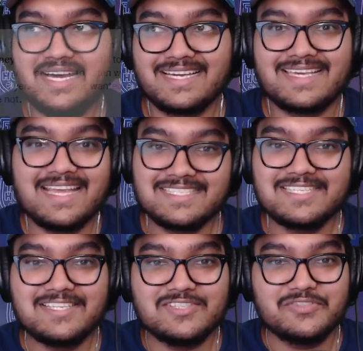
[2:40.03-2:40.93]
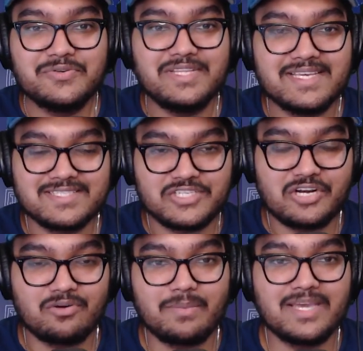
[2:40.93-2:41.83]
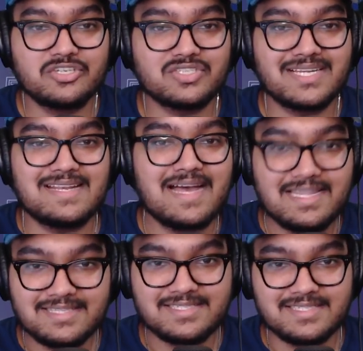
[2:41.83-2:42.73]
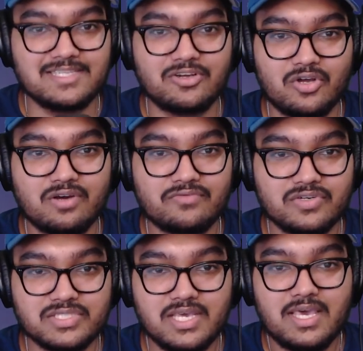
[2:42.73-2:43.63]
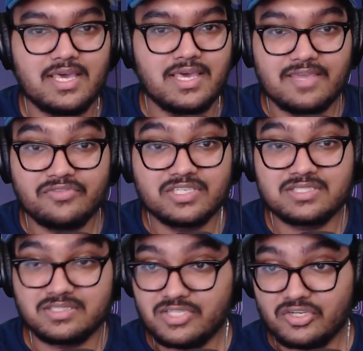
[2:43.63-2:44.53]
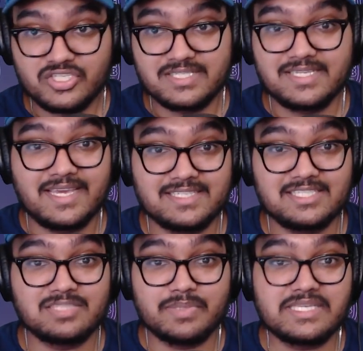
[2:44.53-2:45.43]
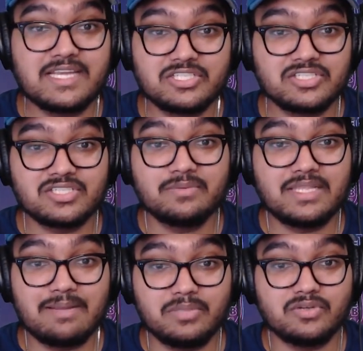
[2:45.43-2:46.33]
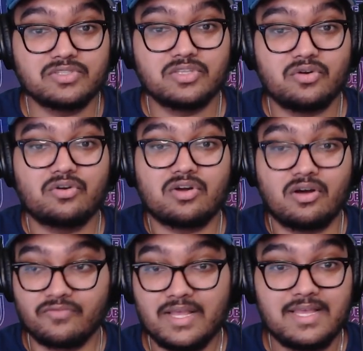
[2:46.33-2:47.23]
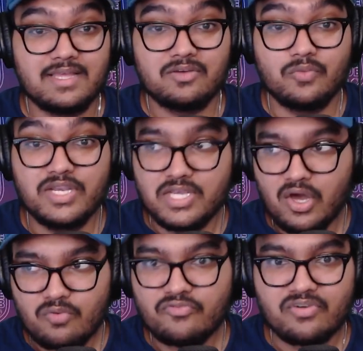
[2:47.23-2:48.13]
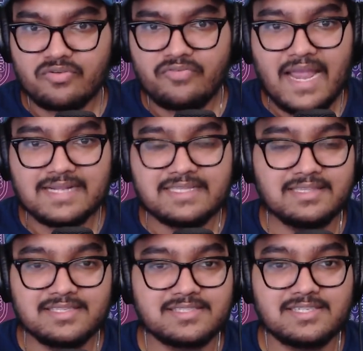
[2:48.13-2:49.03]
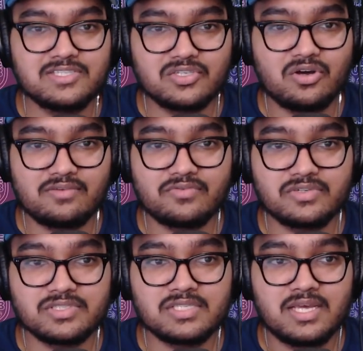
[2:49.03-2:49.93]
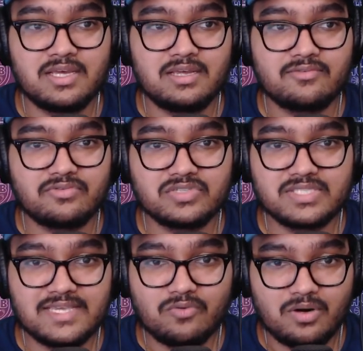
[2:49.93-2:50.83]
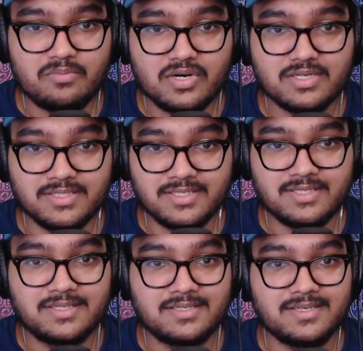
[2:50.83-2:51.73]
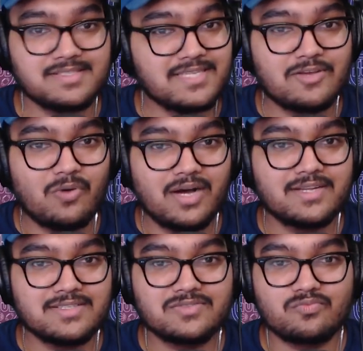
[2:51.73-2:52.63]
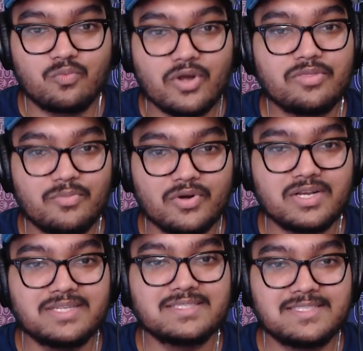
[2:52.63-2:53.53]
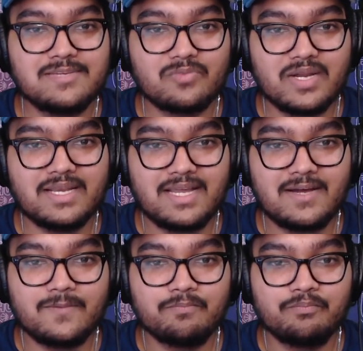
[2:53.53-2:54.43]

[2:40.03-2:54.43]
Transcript: against his duty as a general manager to not listen in on offers if there's, you know, just in case there's potentially something that blows the door off. We know for a fact he listened into offers for Saquon Barkley. And Saquon is worth more to his team right now